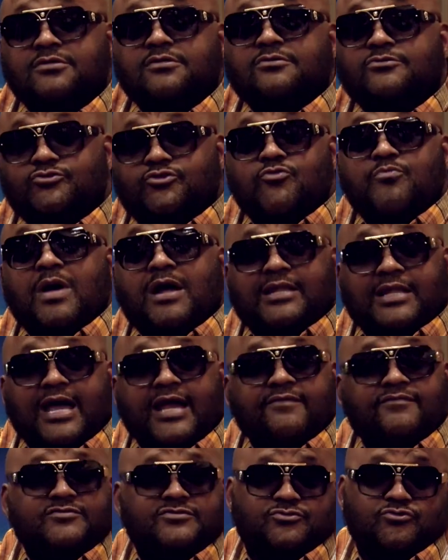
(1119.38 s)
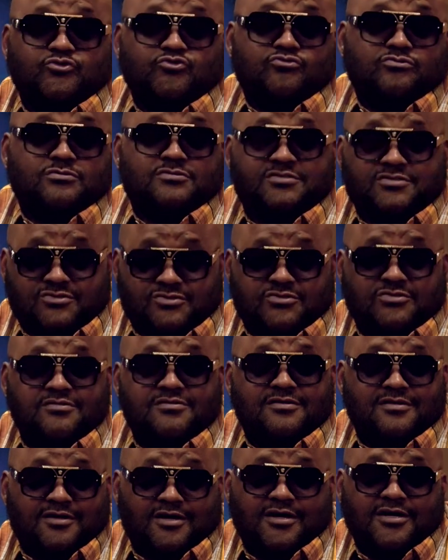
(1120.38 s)
do my life
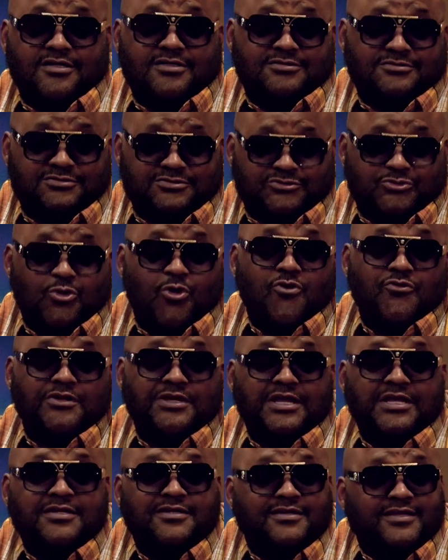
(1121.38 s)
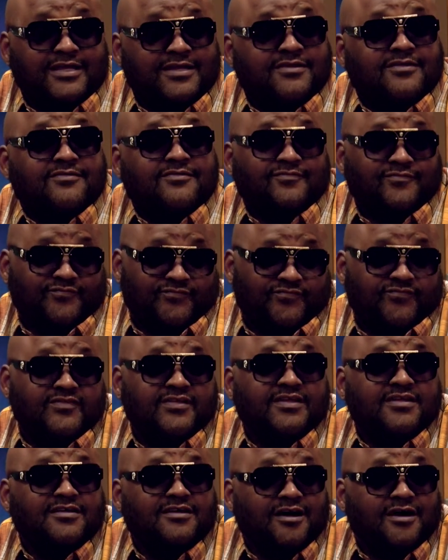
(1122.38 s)
story in
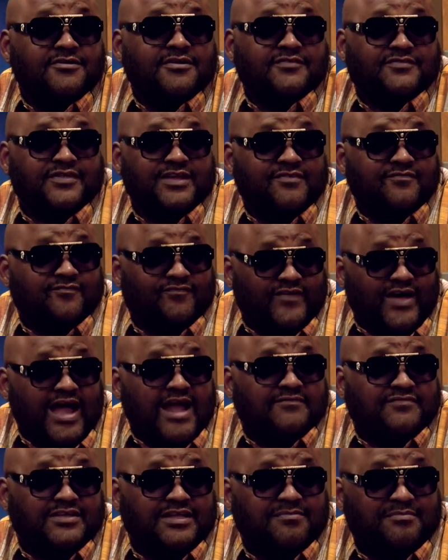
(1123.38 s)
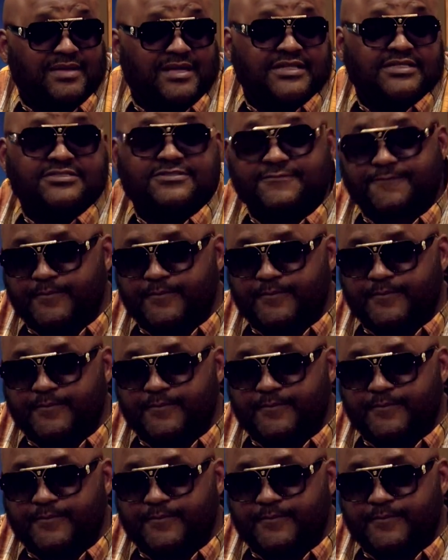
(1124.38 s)
under 10 minutes.